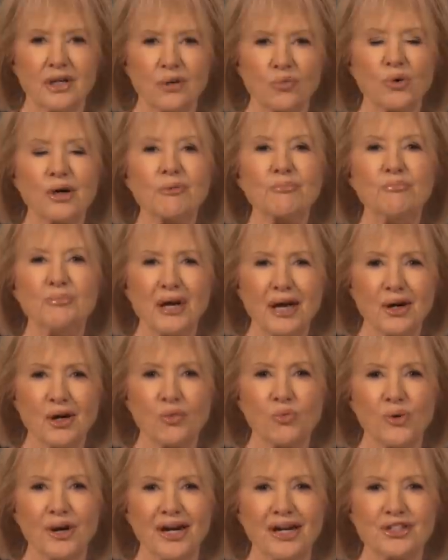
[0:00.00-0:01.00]
What better
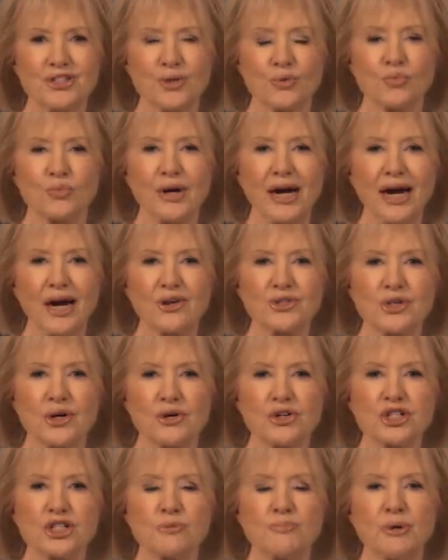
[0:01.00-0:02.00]
way to rouse
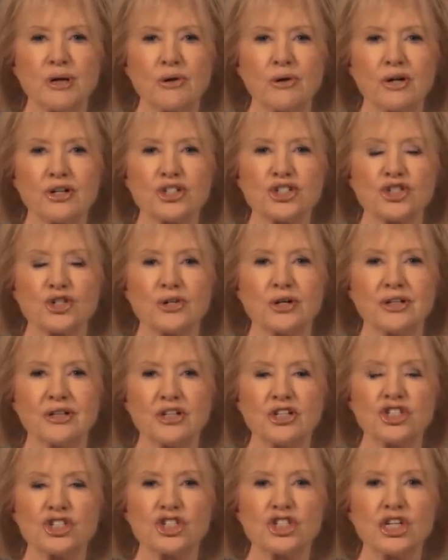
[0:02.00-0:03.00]
our spirits during
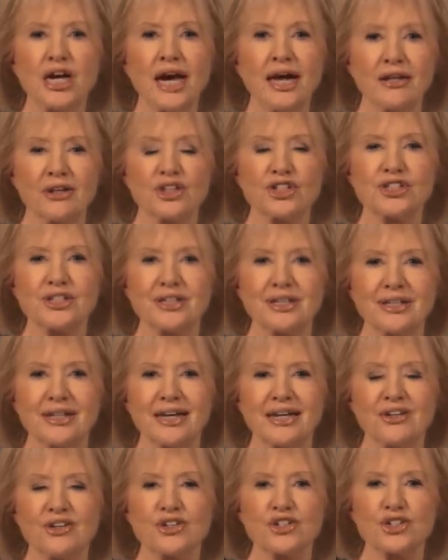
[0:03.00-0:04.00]
these challenging
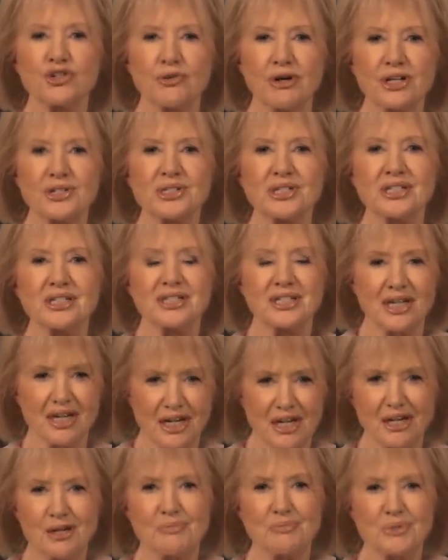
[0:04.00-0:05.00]
and distressing
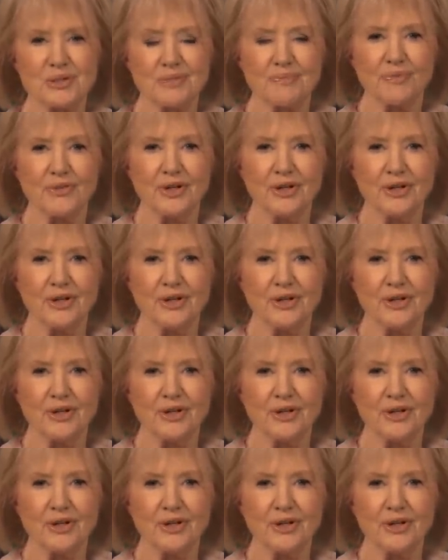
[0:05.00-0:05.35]
times?